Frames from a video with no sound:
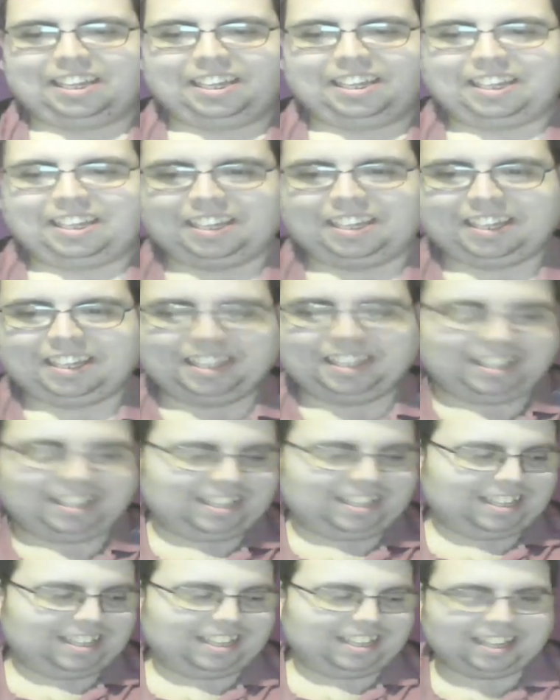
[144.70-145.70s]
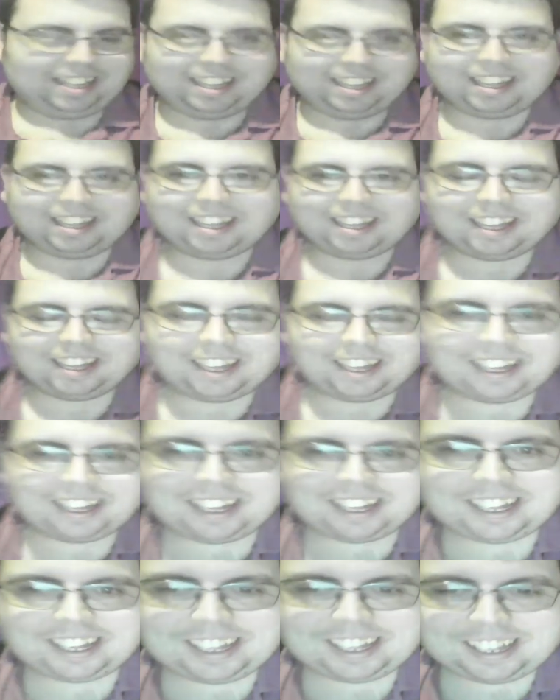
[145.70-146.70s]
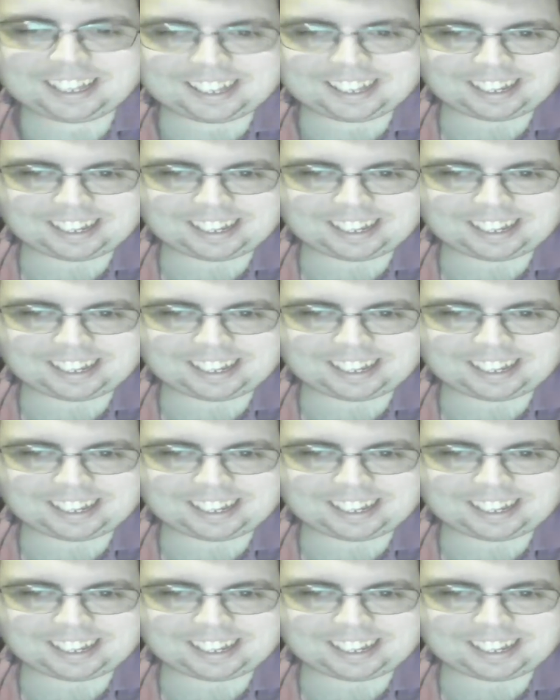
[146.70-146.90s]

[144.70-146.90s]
Nobody speaks.